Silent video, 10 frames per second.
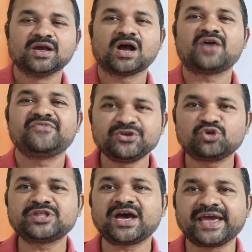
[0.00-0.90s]
Uh, we
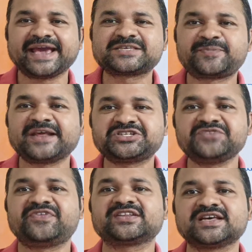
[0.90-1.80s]
know the
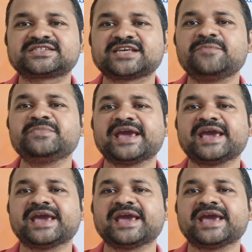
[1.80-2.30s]
expression for the sum